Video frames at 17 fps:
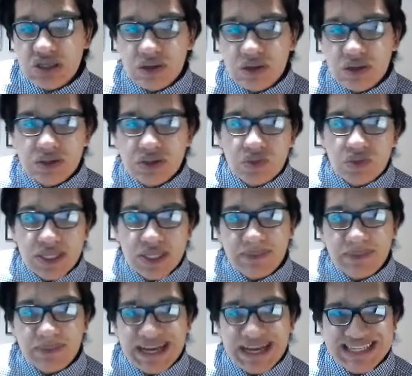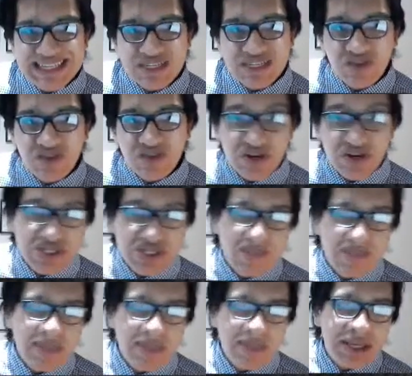You need to read the passage first,
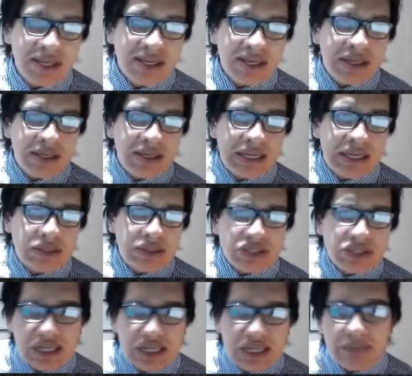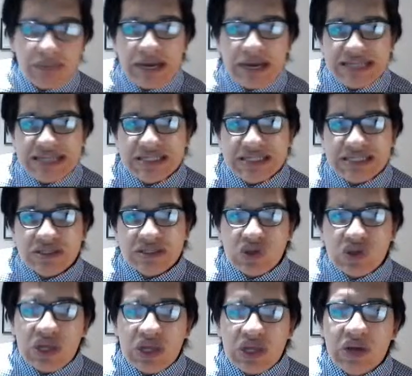understand the passage,
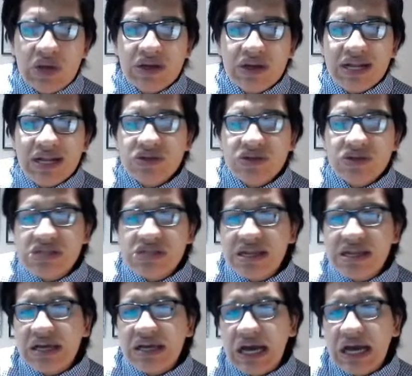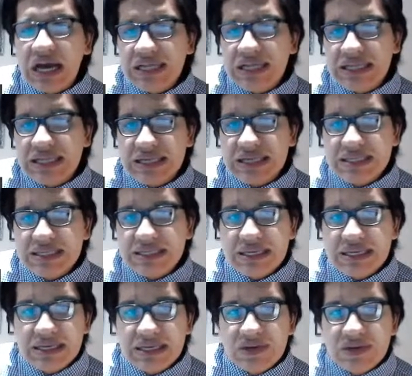so that you can understand the context
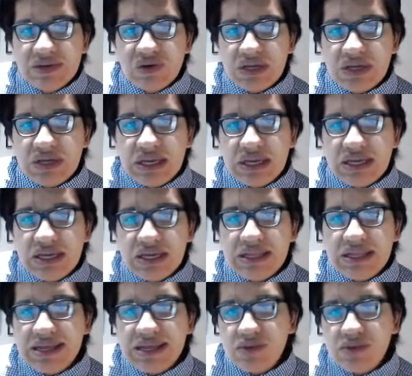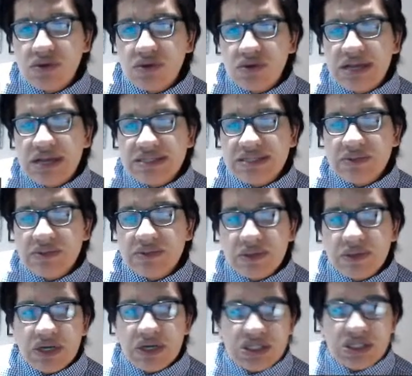okay, and then we'll answer the
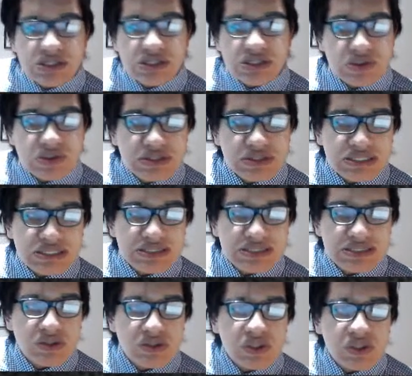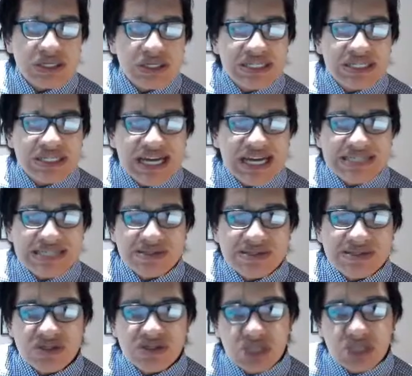question. So it says during the
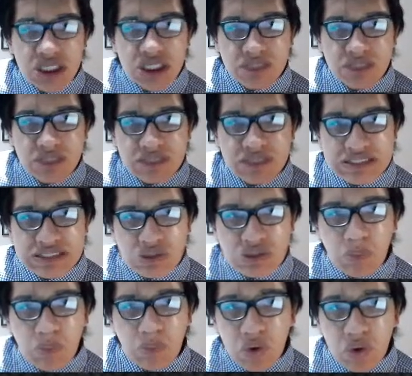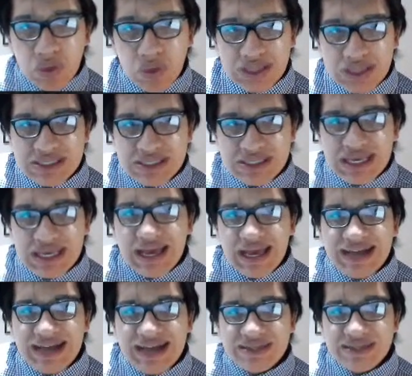Jackson's term, his opponents
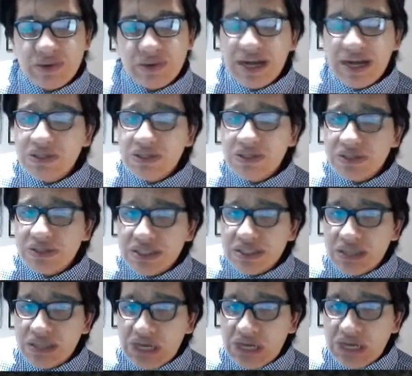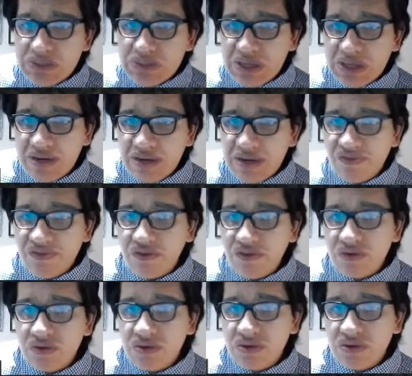had gradually come together for,
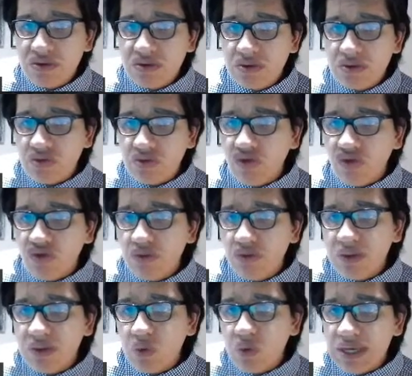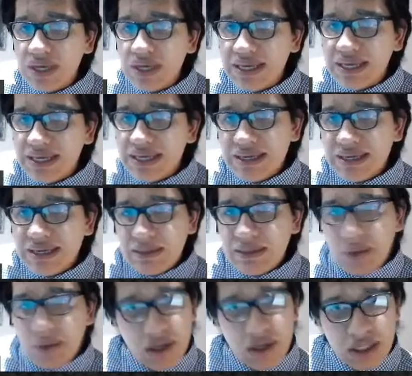to, to form the Whig
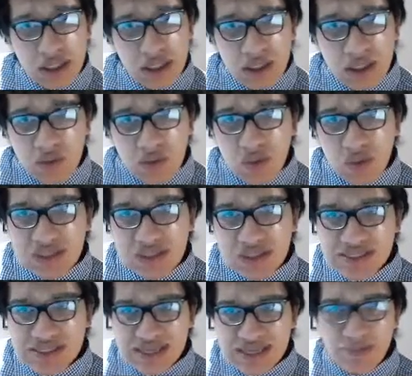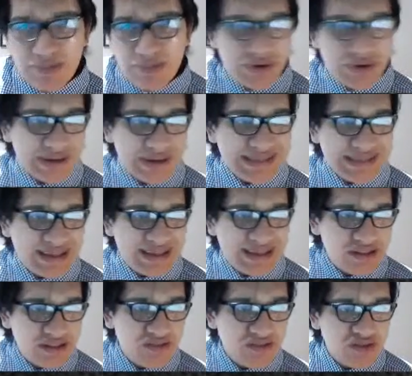party. Whigs and Democrats
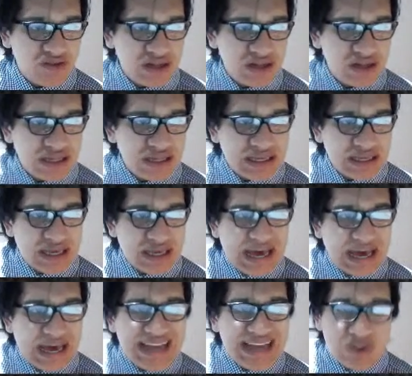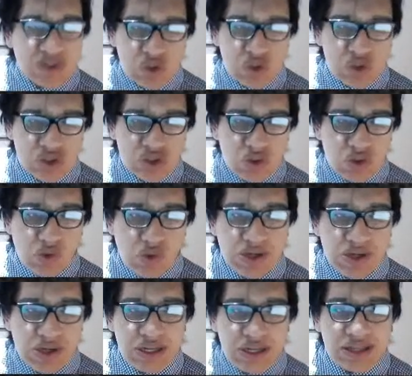held different attitudes
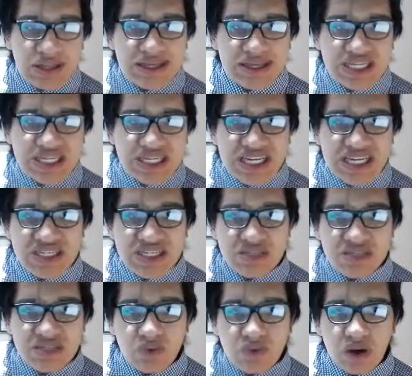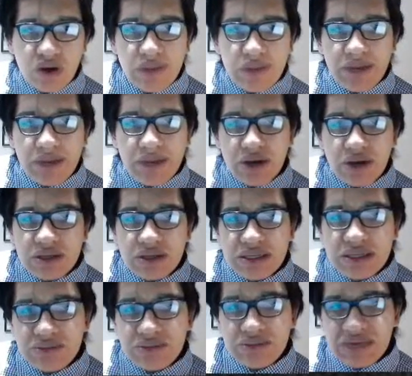toward the changes brought about
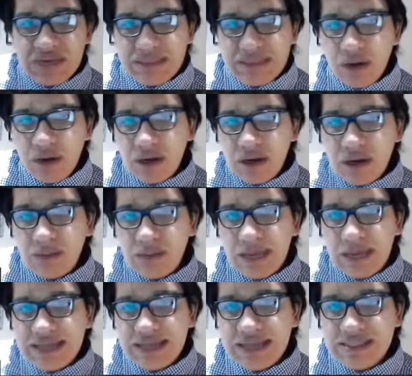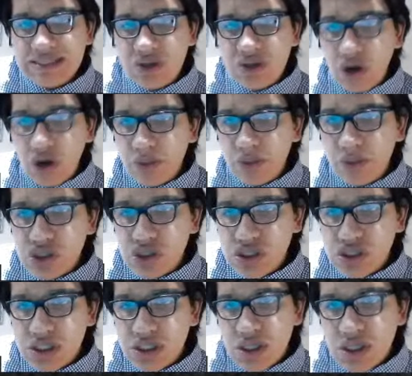by the market banks and
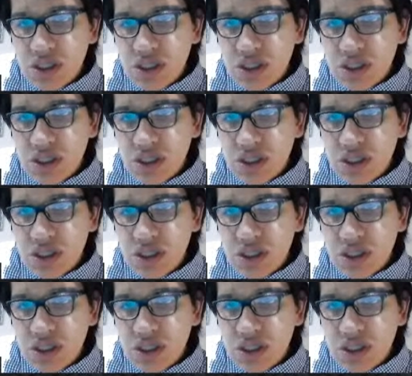commerce.